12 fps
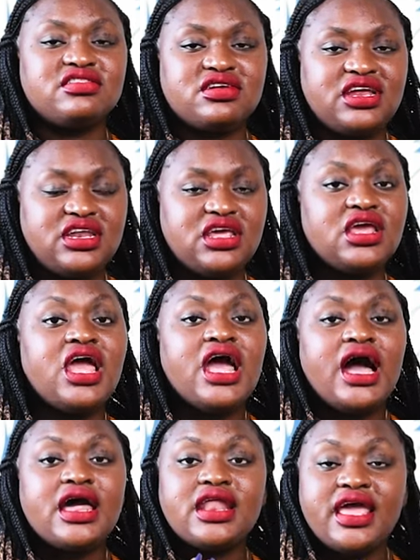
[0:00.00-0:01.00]
3D.
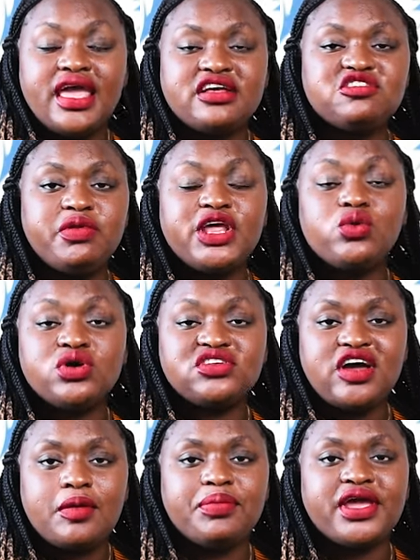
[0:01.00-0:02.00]
And I explain
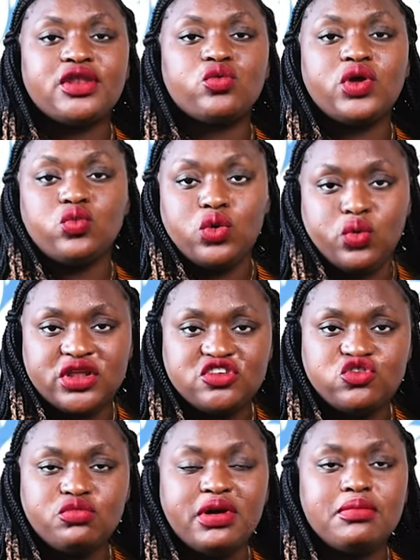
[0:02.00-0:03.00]
what happened when we
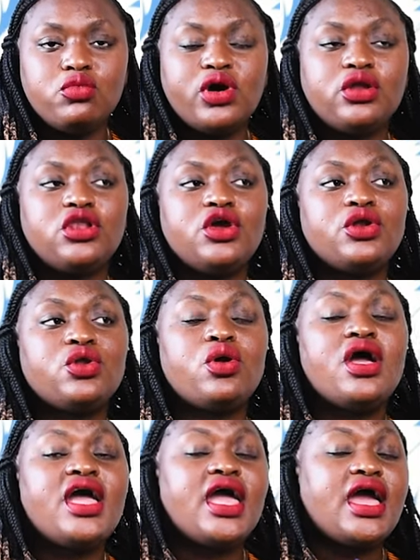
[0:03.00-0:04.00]
went to Babua
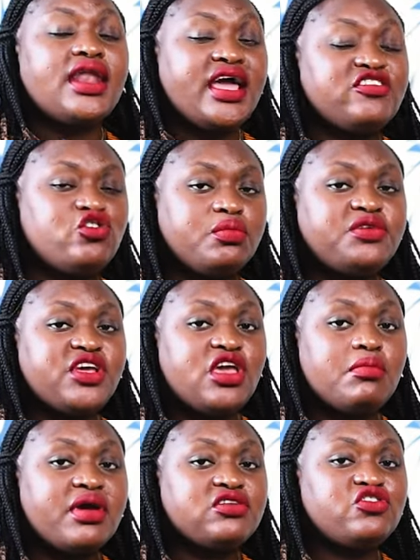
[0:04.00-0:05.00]
Loliondo, and I stopped
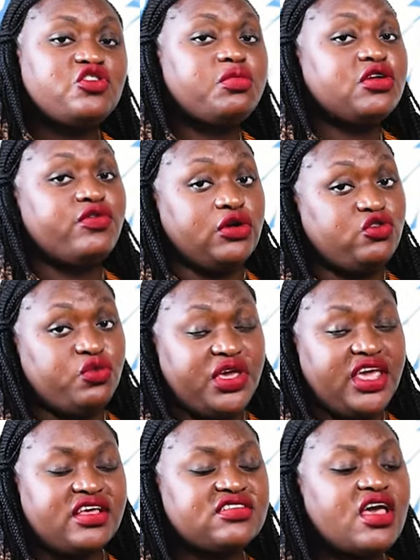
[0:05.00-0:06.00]
taking my treatment for 2
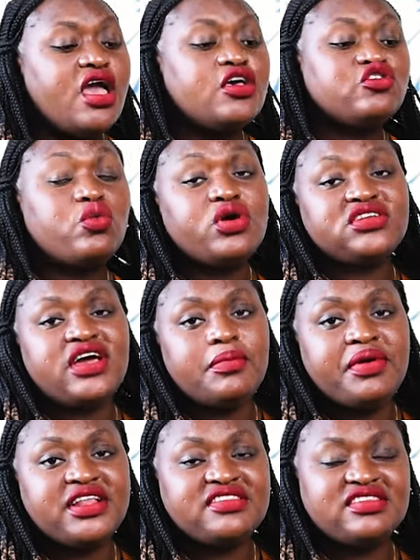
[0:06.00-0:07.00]
years. So what
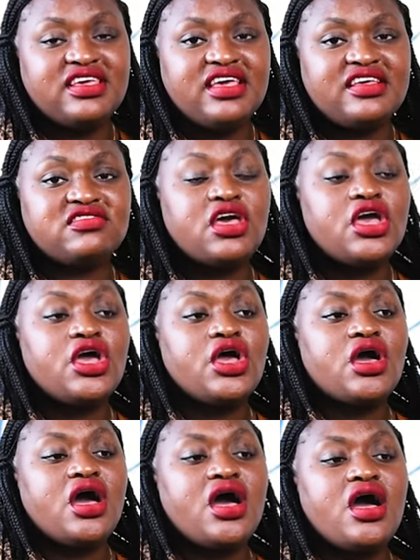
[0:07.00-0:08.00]
happens is the
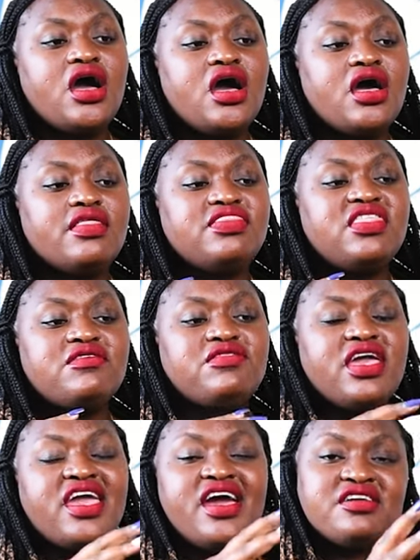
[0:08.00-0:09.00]

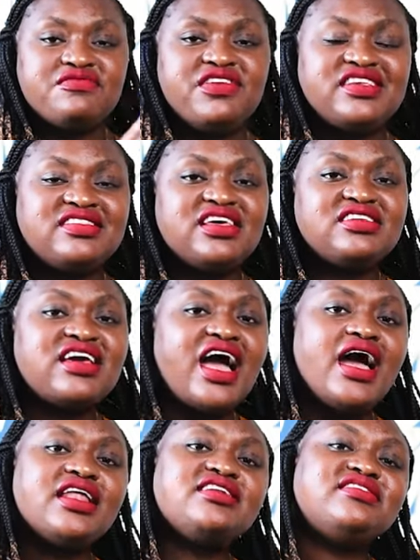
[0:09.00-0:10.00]
ARVs that
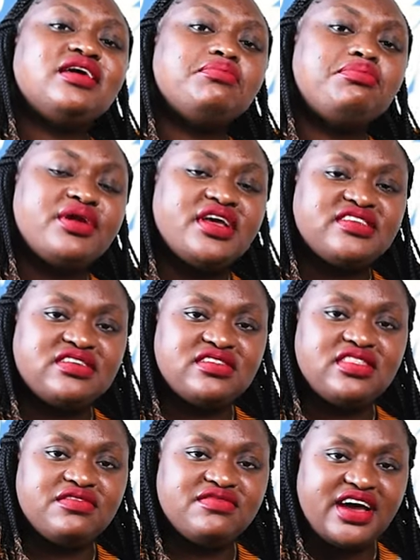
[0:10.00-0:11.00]
had
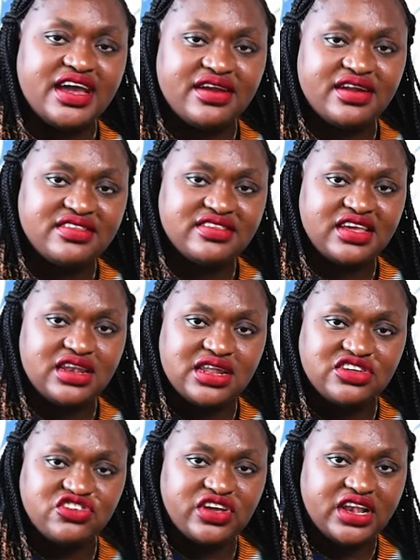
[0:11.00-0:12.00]
suppressed the virus
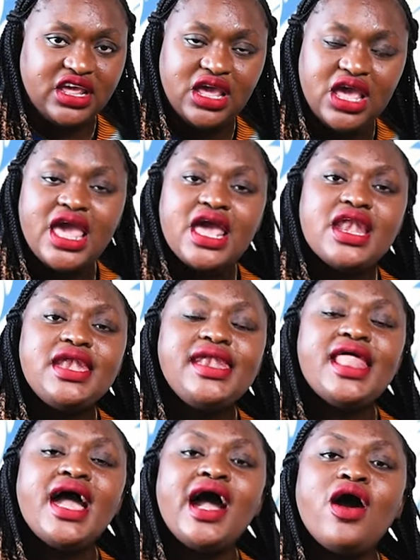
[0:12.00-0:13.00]
initially
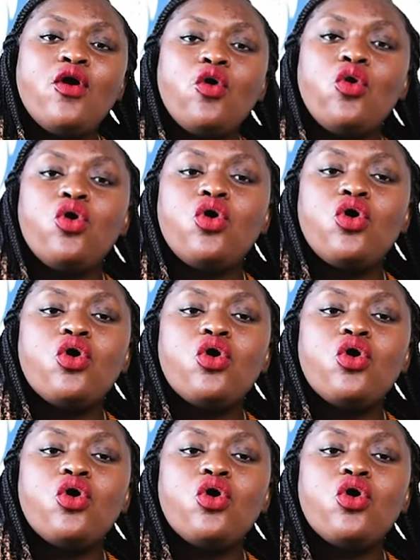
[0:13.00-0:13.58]
now